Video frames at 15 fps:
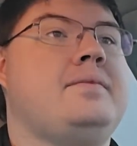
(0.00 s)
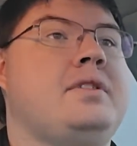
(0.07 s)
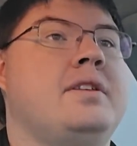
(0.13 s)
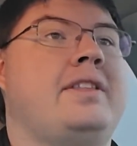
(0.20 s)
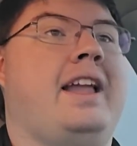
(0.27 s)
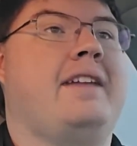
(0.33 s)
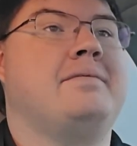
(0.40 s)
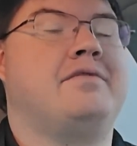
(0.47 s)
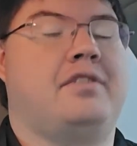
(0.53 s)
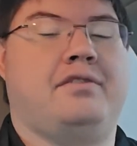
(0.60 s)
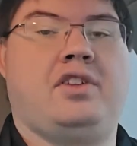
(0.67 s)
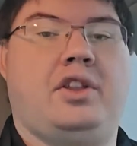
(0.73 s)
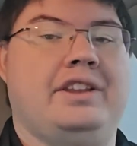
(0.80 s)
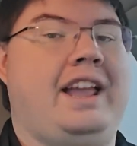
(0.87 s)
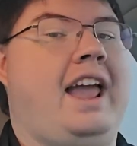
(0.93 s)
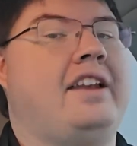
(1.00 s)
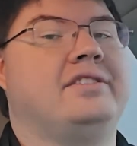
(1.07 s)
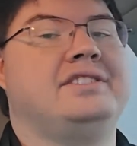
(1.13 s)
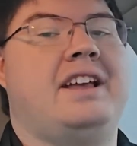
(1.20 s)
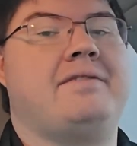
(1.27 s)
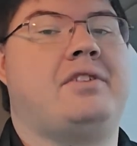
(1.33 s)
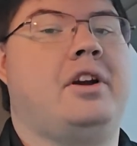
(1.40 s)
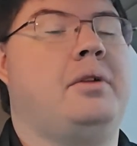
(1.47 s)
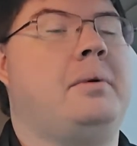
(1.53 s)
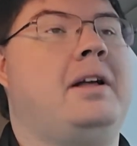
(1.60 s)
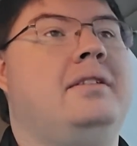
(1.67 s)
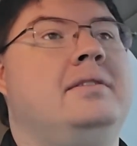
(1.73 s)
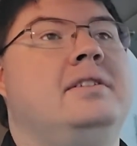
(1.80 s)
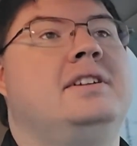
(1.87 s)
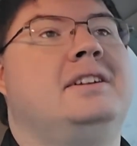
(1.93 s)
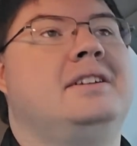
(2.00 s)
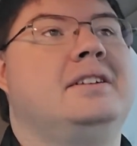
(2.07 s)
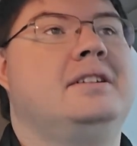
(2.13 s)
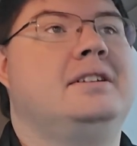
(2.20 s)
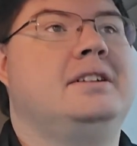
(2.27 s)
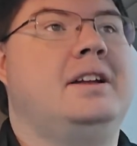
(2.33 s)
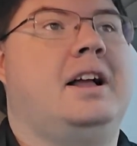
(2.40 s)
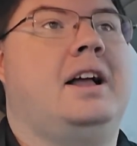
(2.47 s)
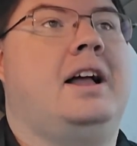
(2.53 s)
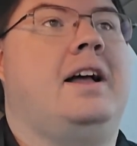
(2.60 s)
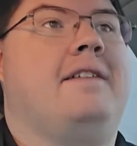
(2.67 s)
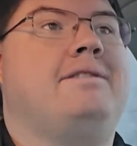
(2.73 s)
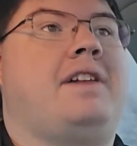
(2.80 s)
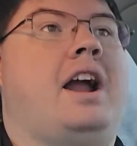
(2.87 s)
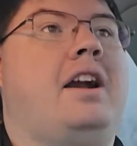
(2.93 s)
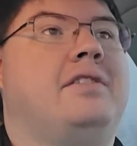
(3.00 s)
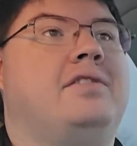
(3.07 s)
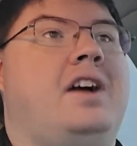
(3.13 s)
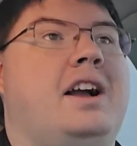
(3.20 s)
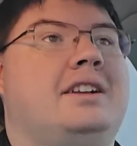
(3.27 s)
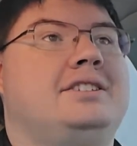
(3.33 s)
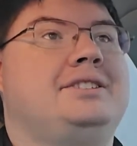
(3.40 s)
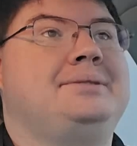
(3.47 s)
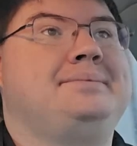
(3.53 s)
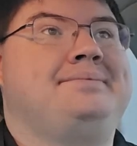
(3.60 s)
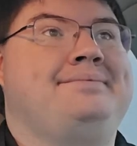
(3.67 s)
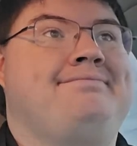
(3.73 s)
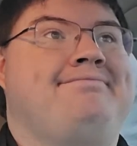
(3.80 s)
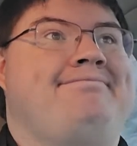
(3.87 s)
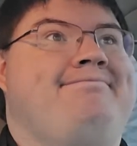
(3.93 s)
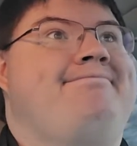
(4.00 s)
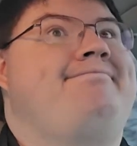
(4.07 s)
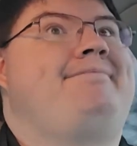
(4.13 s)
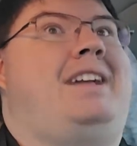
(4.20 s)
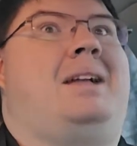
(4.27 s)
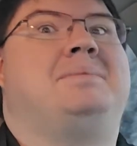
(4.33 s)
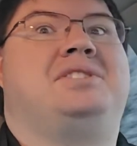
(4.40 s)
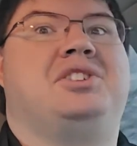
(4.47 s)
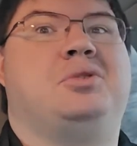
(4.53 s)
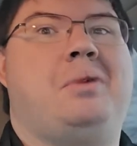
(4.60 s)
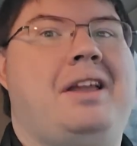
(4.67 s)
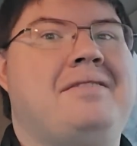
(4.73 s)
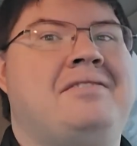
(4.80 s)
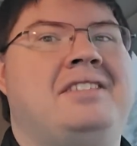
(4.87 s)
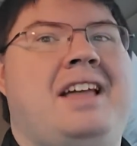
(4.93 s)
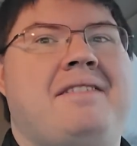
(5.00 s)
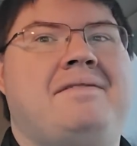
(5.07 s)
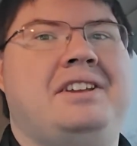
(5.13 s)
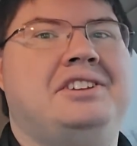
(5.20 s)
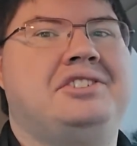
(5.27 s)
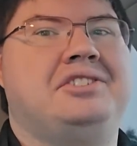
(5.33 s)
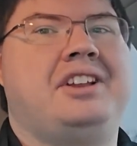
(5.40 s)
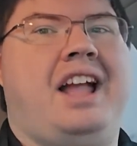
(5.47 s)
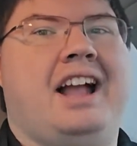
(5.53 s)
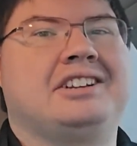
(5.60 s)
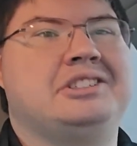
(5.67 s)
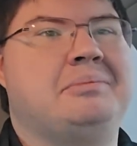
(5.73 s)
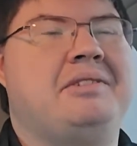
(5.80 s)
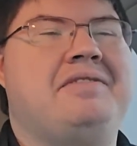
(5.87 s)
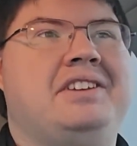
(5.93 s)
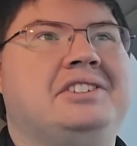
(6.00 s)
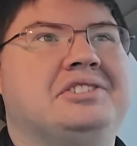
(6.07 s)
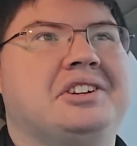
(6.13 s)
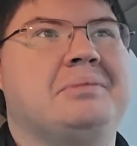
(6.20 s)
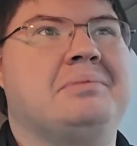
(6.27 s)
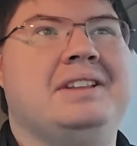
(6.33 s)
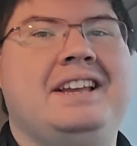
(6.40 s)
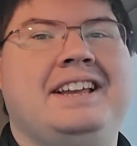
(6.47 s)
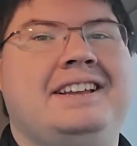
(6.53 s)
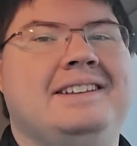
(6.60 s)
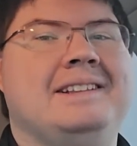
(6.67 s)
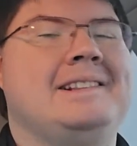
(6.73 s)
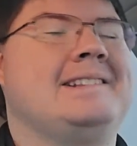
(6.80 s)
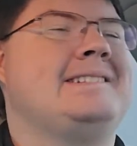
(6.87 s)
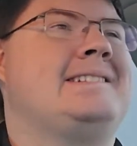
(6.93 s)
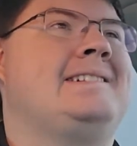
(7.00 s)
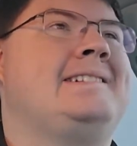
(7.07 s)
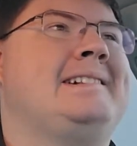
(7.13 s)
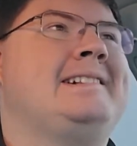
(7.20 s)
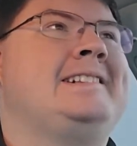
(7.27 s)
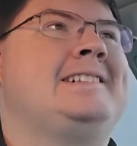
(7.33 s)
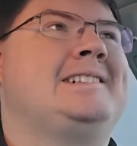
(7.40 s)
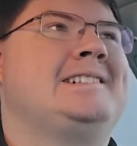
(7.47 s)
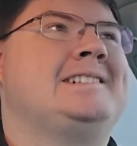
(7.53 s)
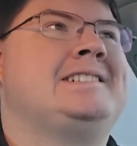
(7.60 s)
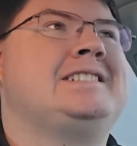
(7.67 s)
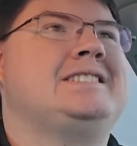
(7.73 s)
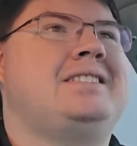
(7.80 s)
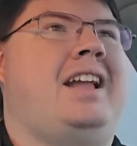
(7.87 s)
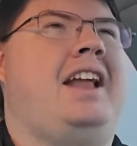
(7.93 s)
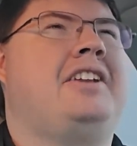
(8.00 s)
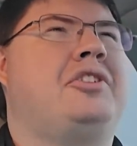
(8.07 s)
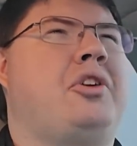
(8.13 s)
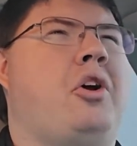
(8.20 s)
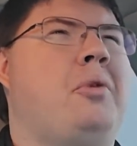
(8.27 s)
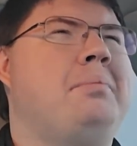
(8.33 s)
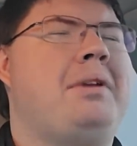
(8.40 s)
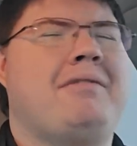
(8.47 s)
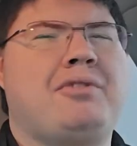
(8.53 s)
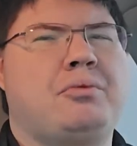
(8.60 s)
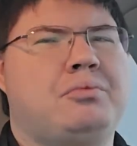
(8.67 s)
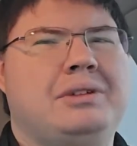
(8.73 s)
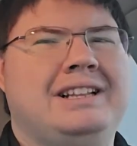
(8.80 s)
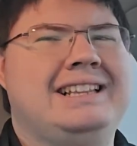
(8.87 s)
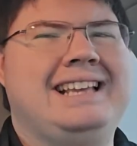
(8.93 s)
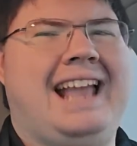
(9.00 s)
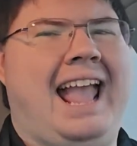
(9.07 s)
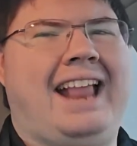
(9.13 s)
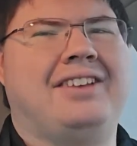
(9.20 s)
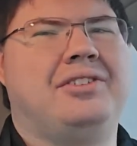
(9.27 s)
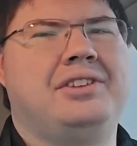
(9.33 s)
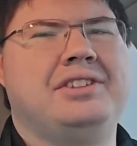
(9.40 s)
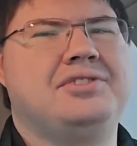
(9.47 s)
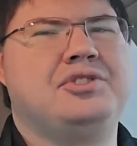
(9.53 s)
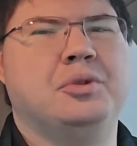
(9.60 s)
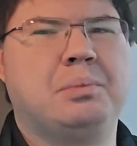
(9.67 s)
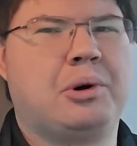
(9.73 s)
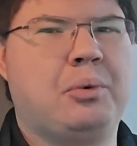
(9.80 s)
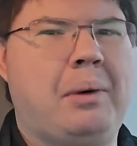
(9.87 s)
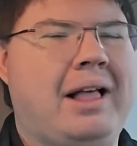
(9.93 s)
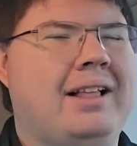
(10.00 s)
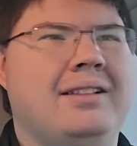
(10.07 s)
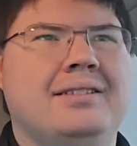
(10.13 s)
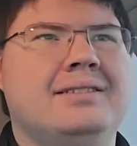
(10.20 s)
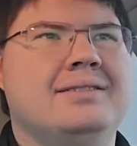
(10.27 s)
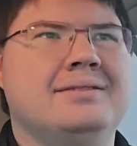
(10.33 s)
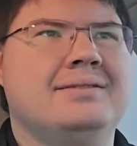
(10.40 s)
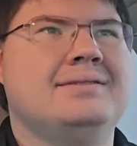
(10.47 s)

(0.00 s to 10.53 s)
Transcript: Vivaldi handles that very well. Firefox, I'm still waiting for that feature to actually be feature complete. And Chrome never really handled it super well.